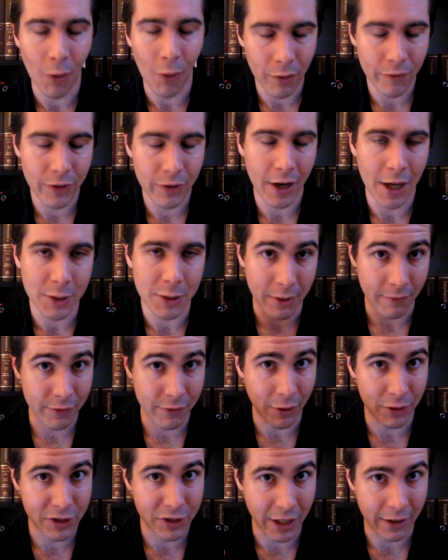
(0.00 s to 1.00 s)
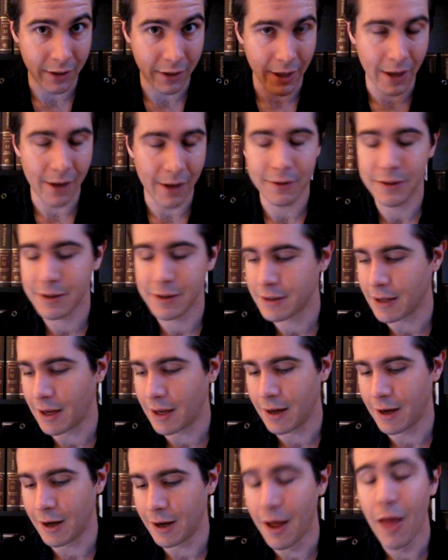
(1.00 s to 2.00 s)
all of you guys will have to go check that out,
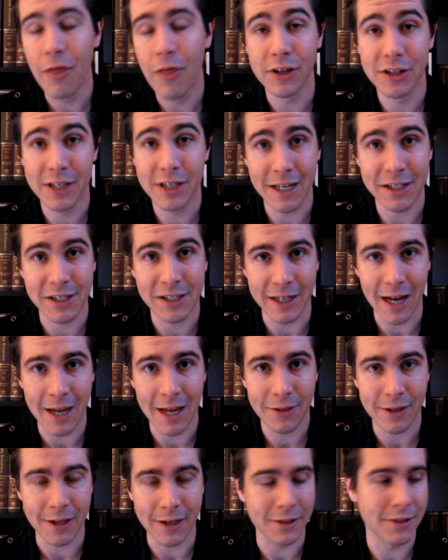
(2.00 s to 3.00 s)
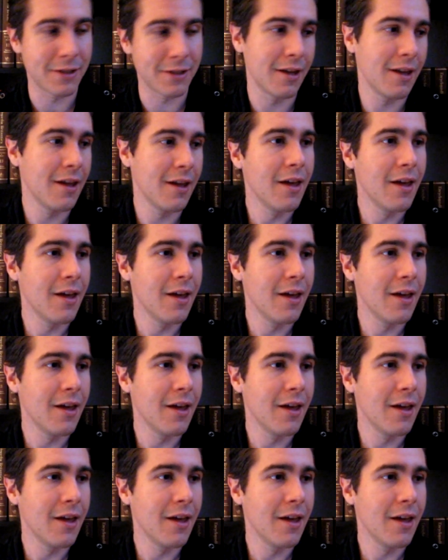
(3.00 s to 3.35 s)
uh, The Teaching Atheist.